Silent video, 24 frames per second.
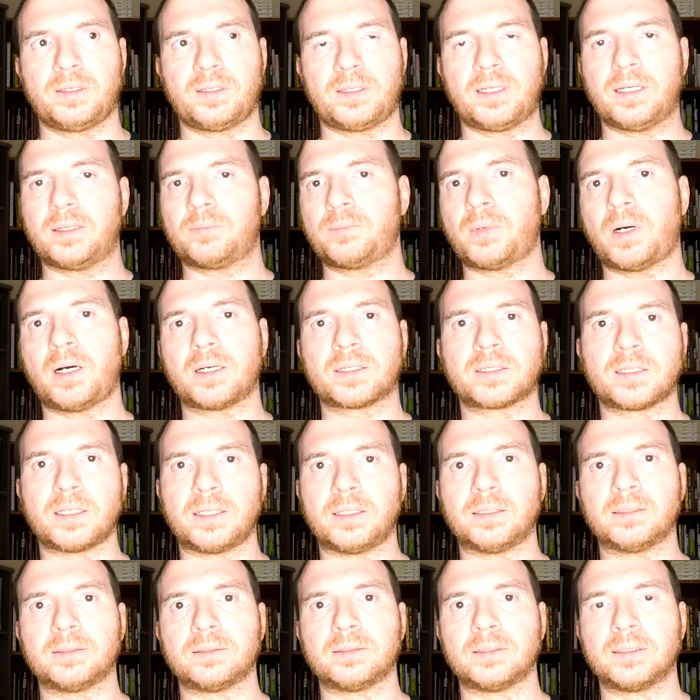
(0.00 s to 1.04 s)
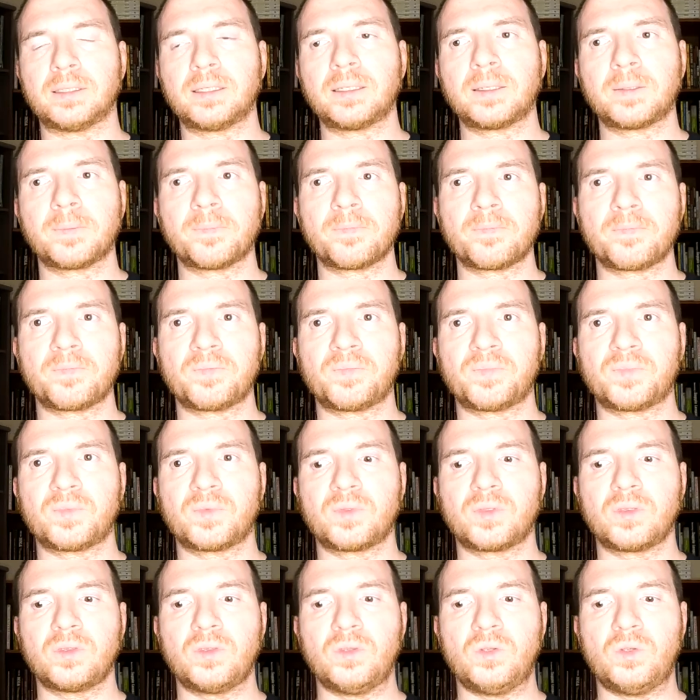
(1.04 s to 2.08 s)
kickboxing,
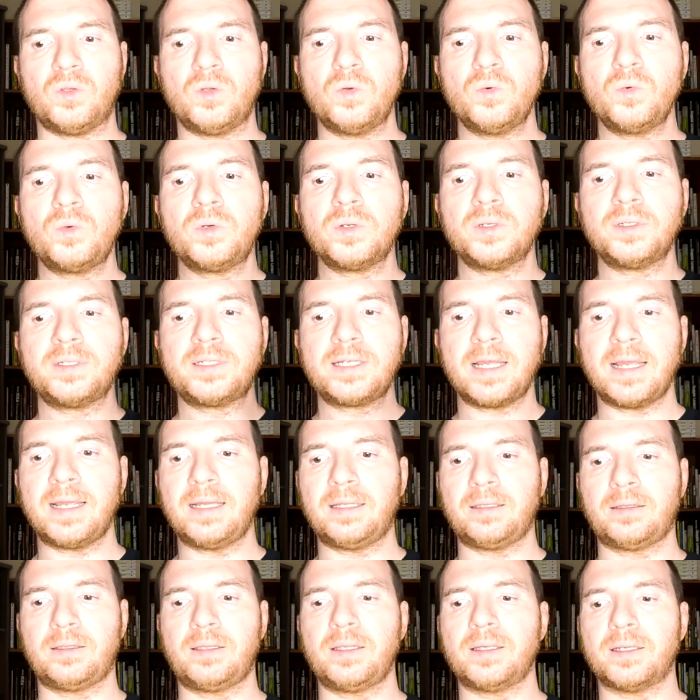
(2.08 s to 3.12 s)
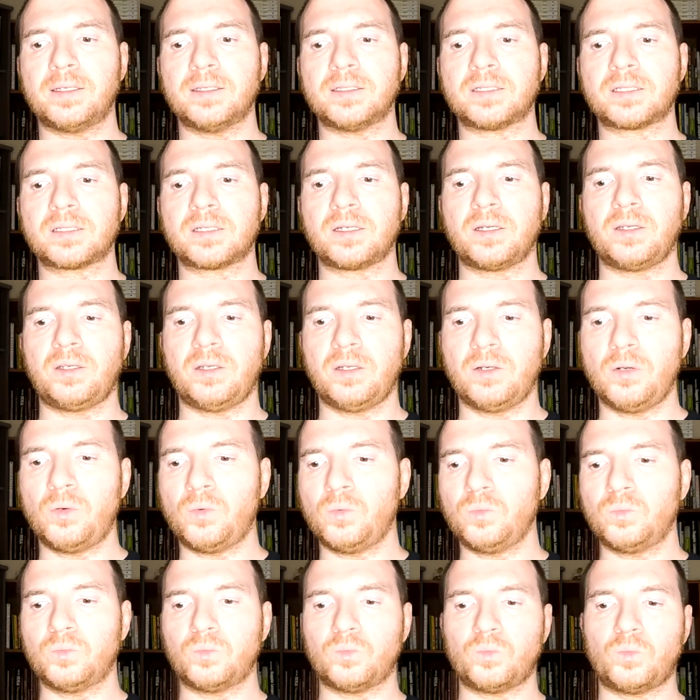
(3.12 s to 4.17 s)
you could take this. You
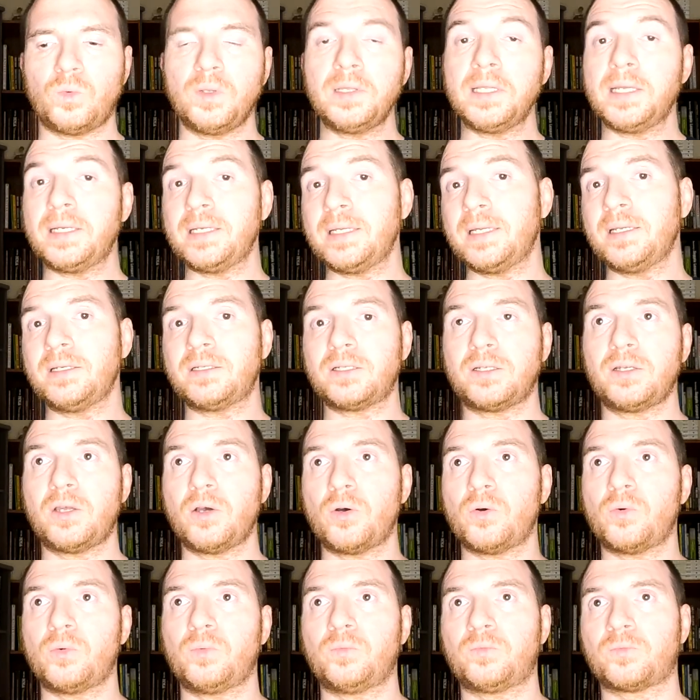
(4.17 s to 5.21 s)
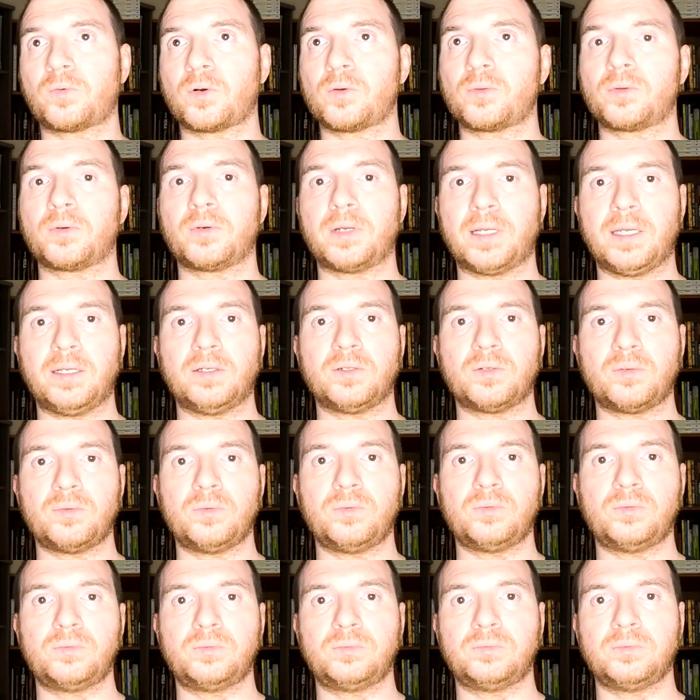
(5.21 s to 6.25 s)
don't really need to go further
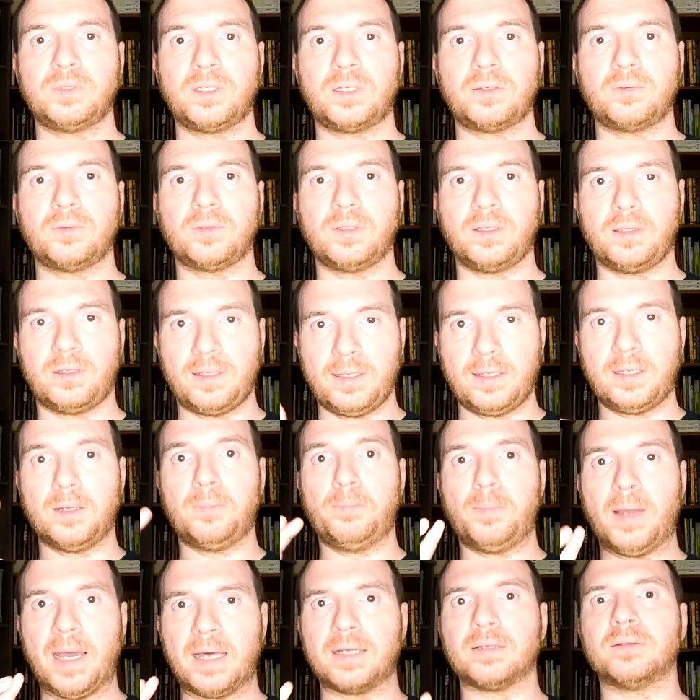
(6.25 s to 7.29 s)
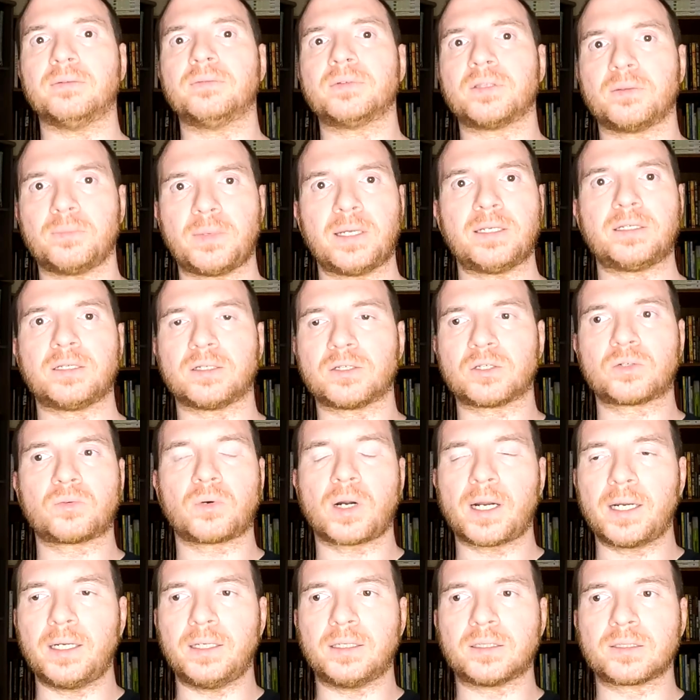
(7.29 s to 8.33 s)
into, the combatives, the basic
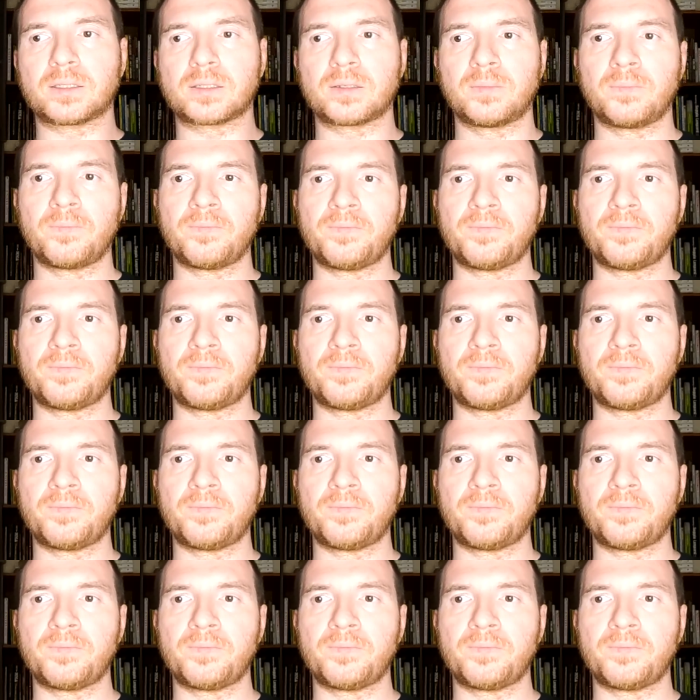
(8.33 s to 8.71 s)
strikes.